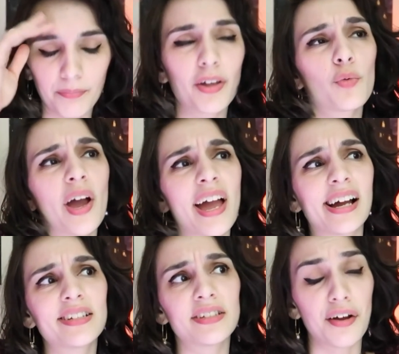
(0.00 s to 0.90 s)
By the way,
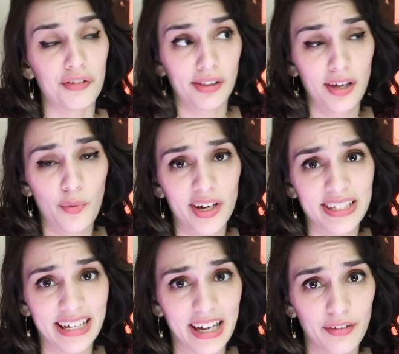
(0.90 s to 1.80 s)
I definitely
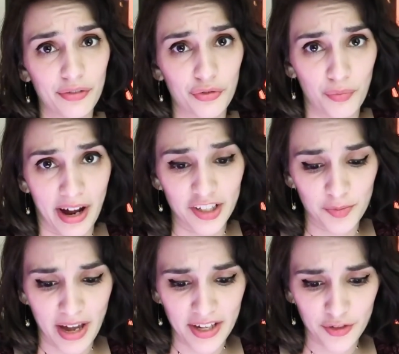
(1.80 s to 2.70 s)
went digging through
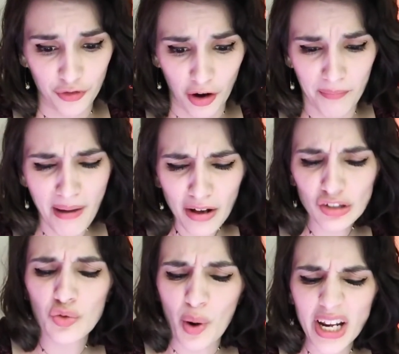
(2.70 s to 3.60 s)
MySpace for
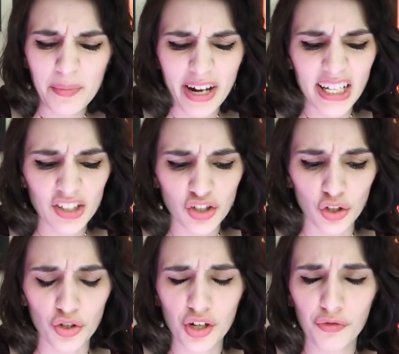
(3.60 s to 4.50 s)
about 20 minutes
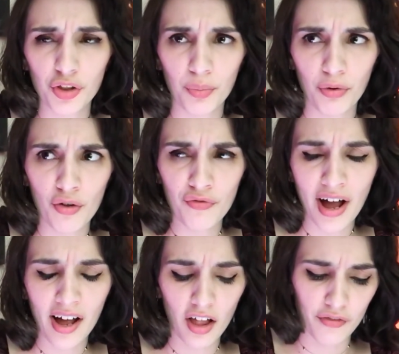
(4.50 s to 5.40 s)
searching for the
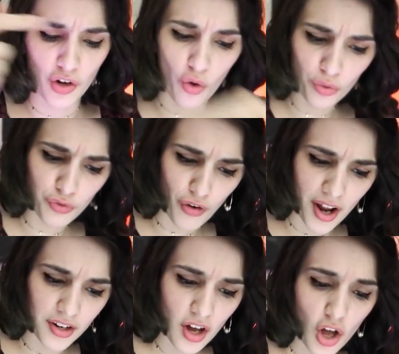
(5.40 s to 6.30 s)
profile of an old
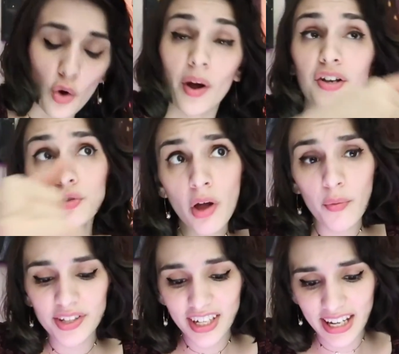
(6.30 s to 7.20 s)
friend who I knew I
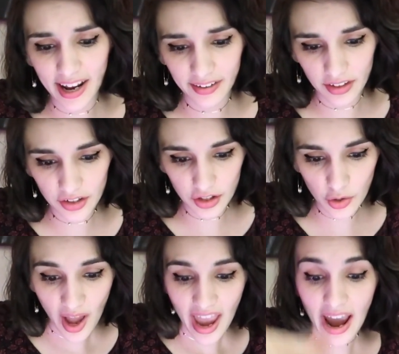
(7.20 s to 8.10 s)
was connected
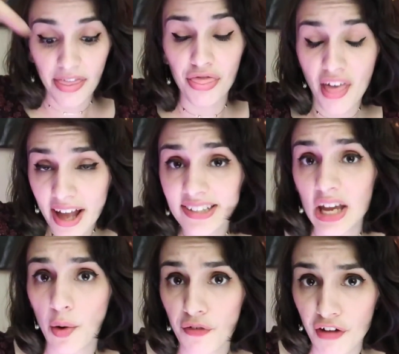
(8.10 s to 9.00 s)
to, and that's
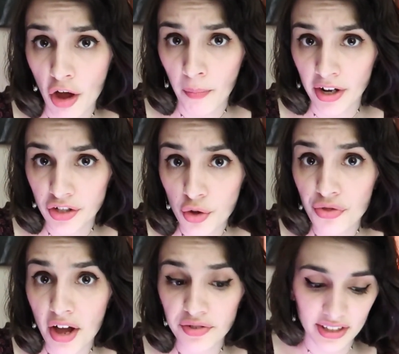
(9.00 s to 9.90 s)
how I found my
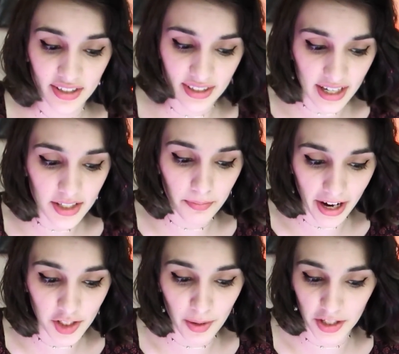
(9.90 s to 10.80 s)
2006
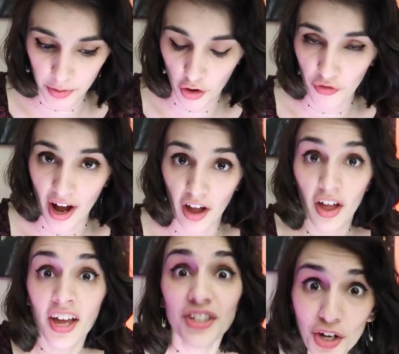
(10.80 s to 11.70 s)
MySpace profile.
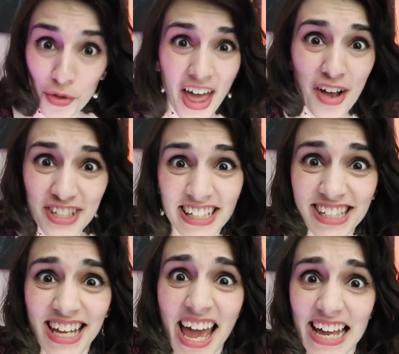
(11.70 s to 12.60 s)

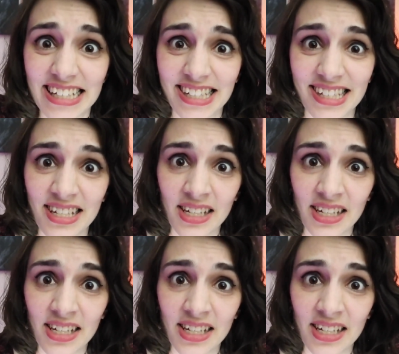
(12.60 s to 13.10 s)
2006!